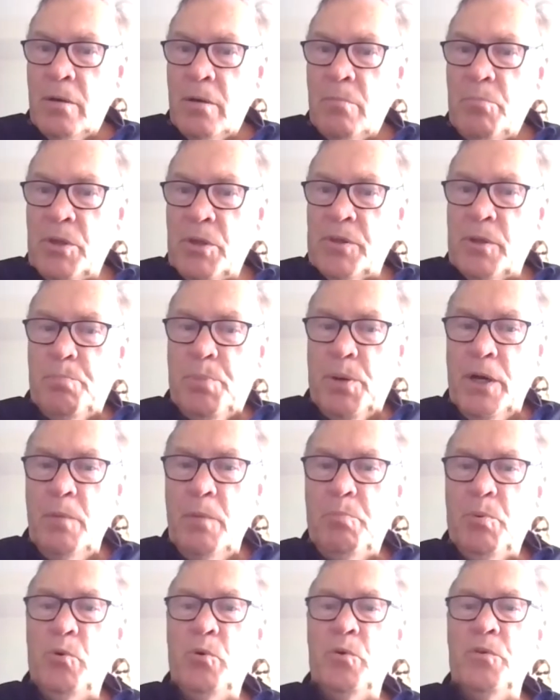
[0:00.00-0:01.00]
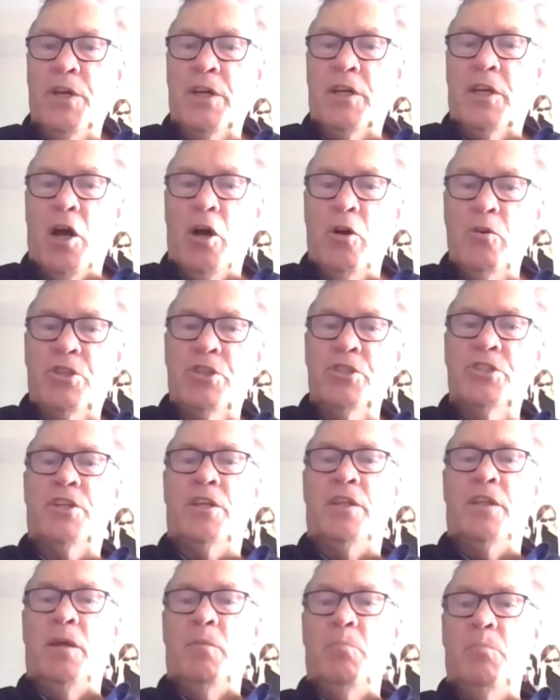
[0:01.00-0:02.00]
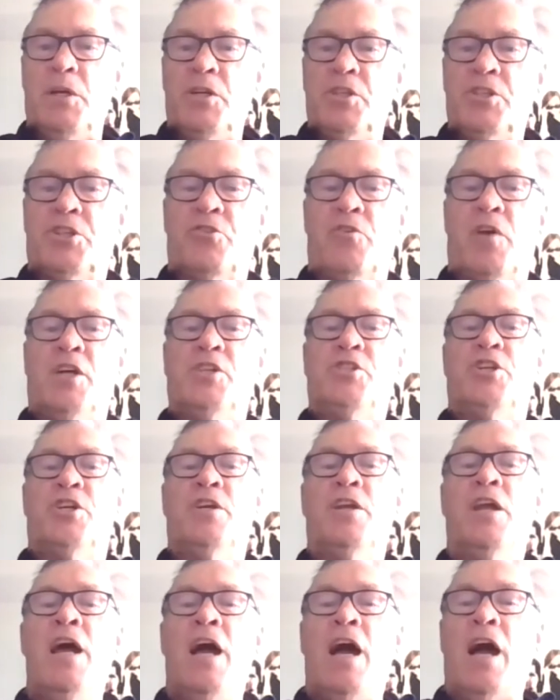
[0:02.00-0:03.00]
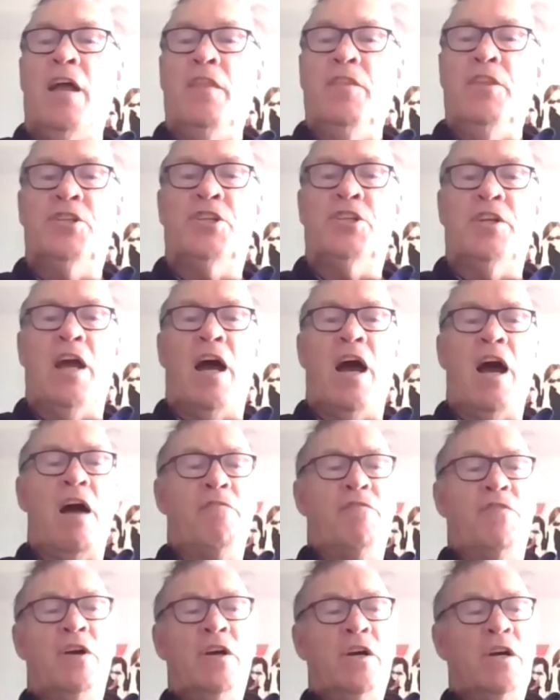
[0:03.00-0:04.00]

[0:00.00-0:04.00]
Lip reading: But the people and the coaches and the administration and the staff,